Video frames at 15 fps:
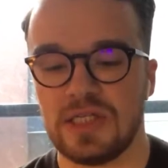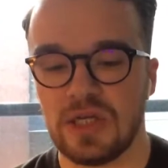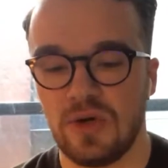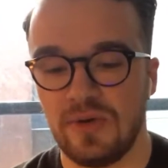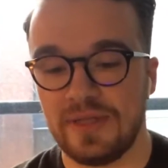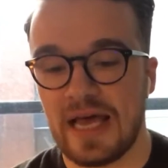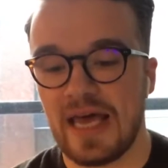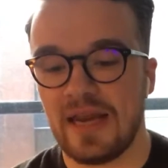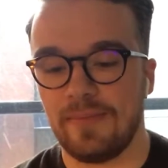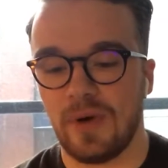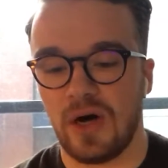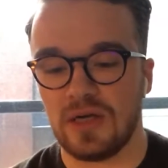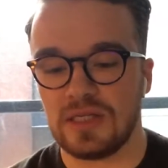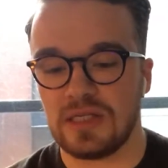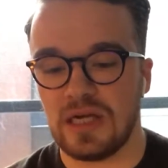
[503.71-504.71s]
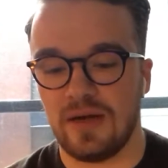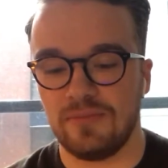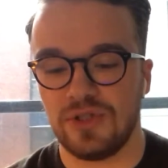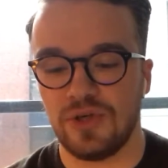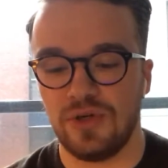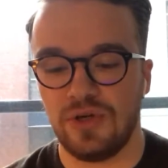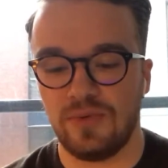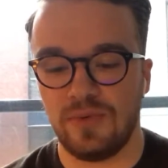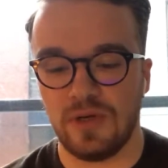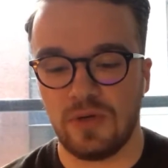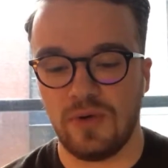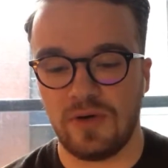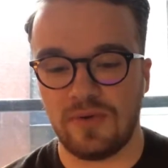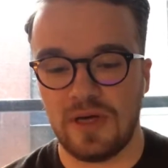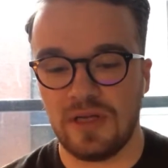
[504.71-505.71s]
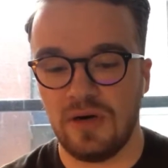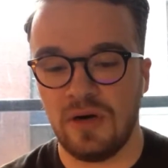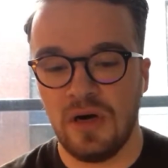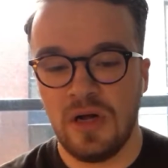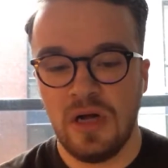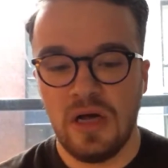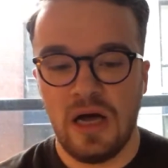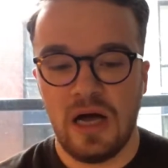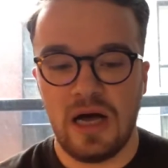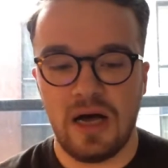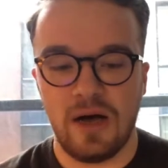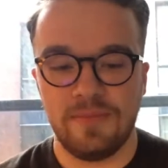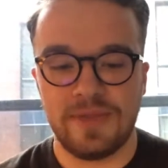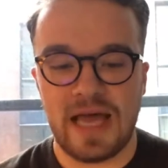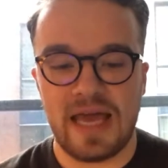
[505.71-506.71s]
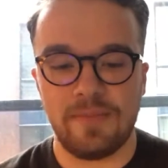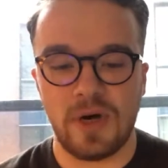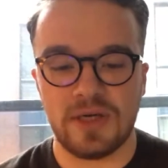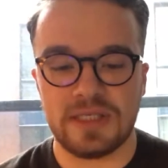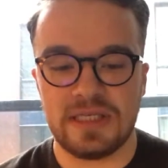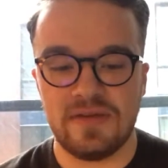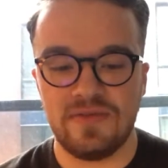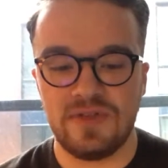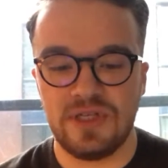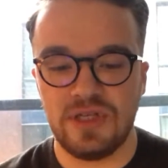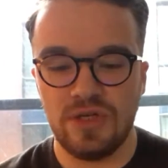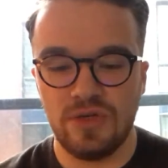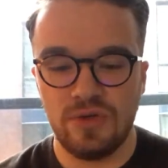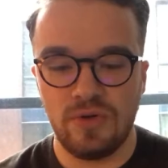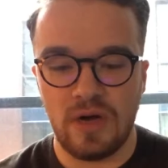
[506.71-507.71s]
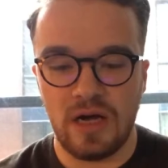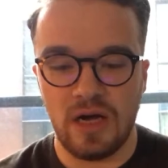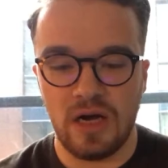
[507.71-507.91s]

So DataBox, I'll show you real quick right here. DataBox gives you